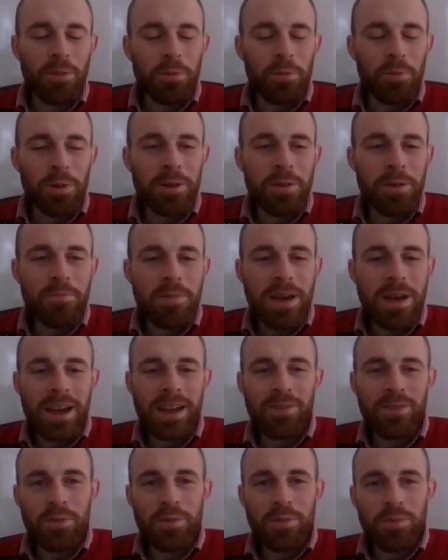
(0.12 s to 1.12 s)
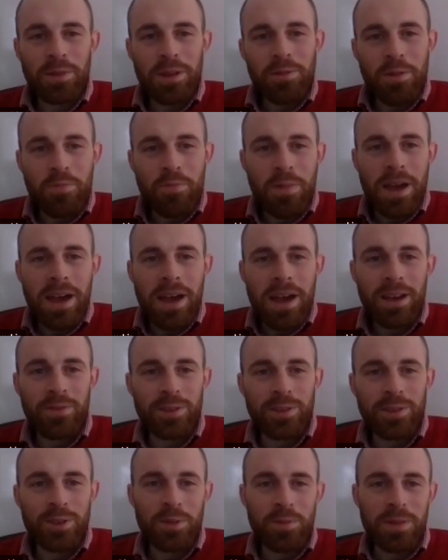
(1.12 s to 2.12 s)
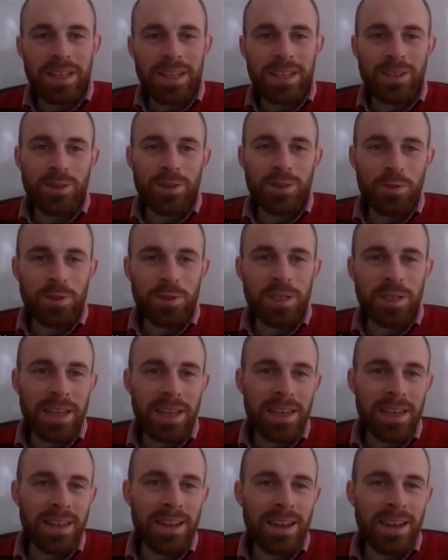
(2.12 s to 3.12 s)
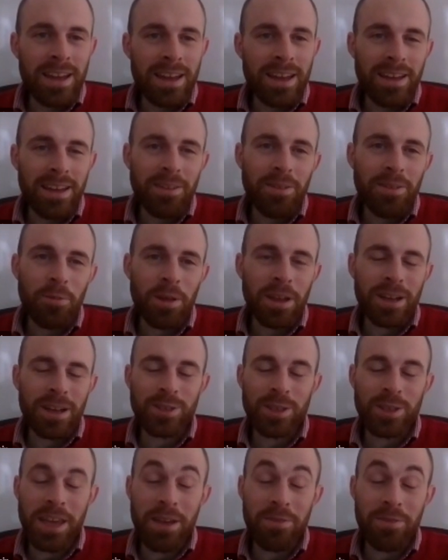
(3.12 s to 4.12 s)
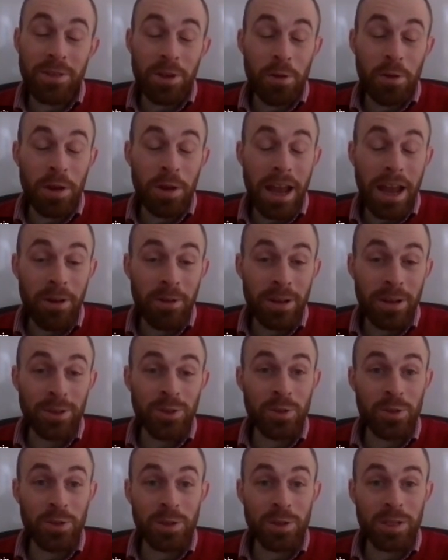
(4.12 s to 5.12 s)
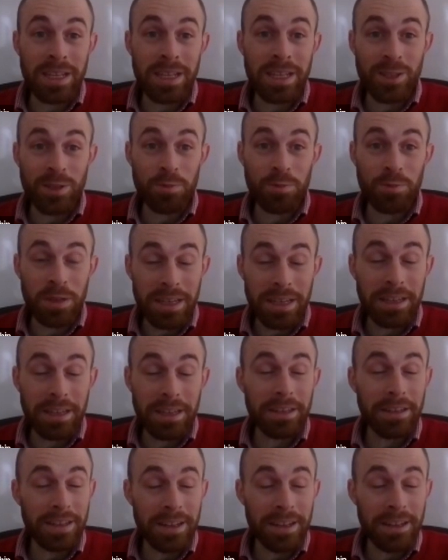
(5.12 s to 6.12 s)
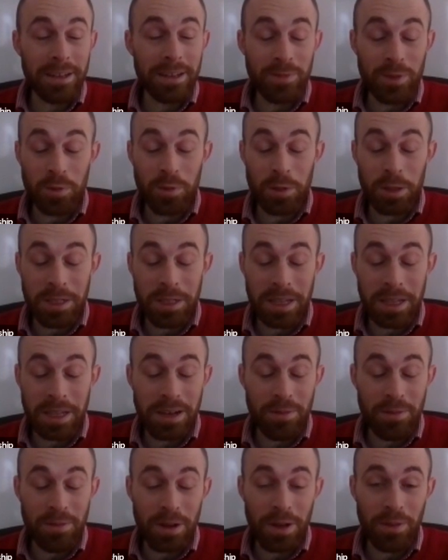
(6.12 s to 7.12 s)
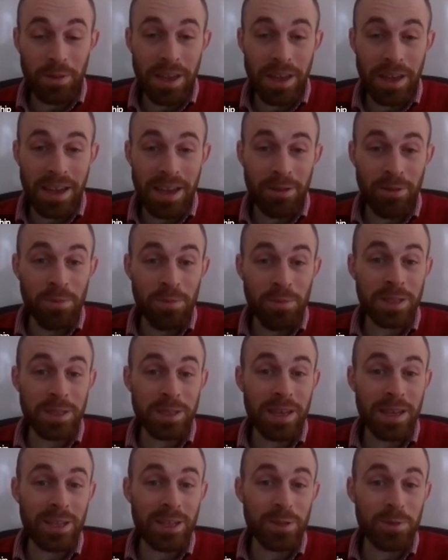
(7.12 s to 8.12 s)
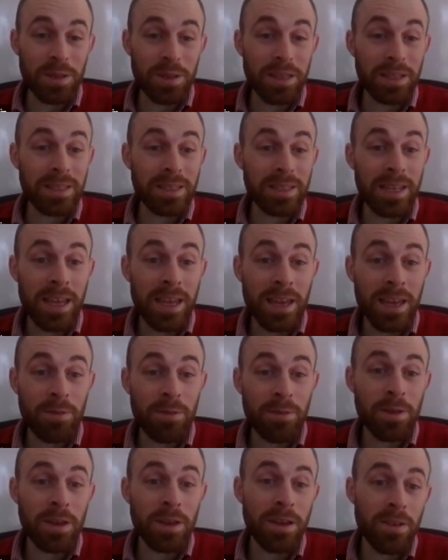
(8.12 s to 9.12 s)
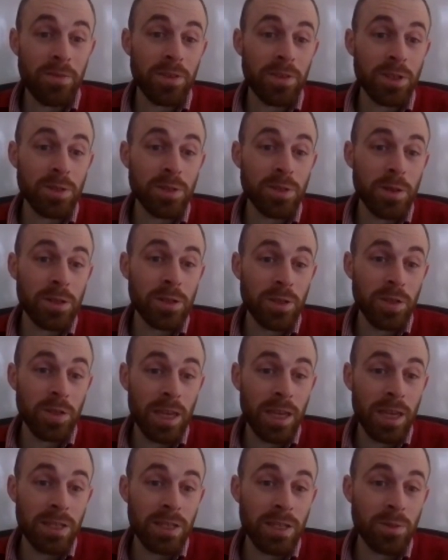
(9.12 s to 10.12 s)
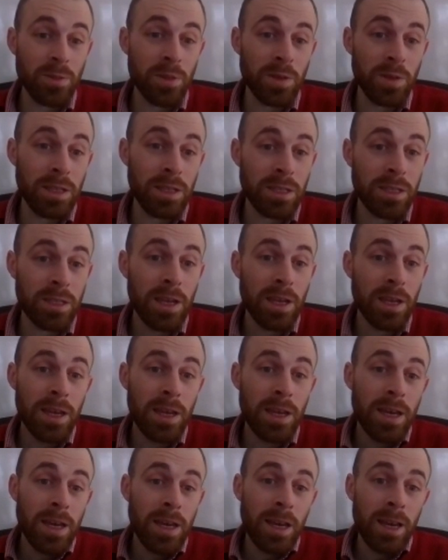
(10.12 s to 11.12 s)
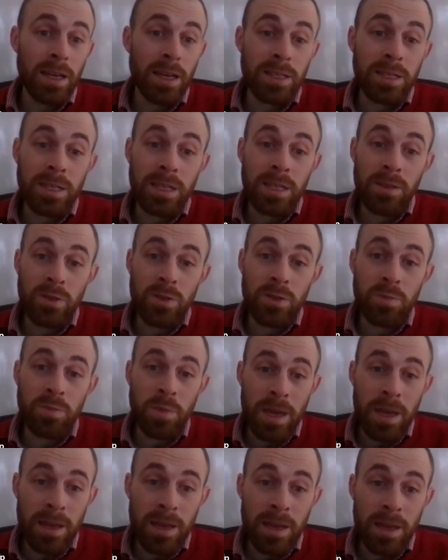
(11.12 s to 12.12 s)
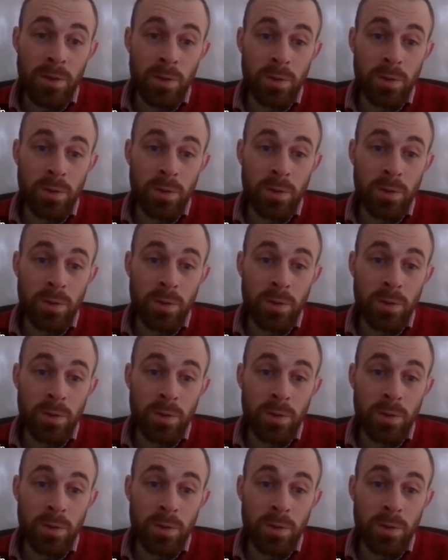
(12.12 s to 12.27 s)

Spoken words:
welcome back, everybody. We're back for 2 Minute Tuesday, and we actually have it going out on Tuesday this week. So we're excited about that. We missed last week. Today, we have a special guest with us, Steve Spain,